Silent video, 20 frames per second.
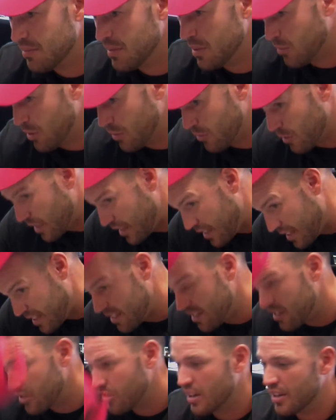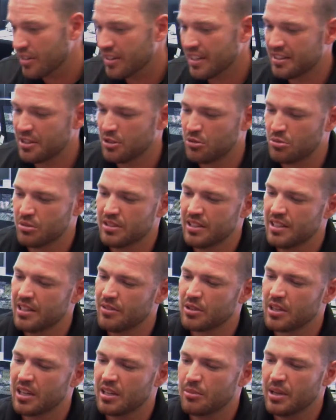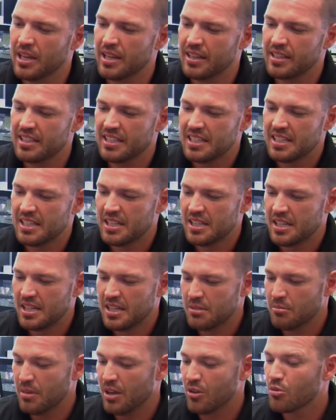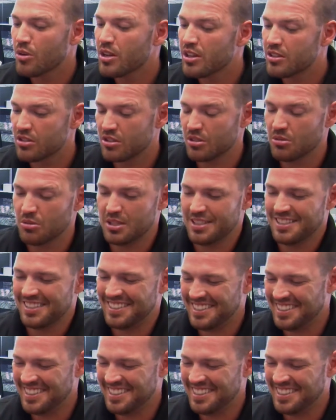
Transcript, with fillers: And went running into the crowd, not this one, I never got it back, my original one.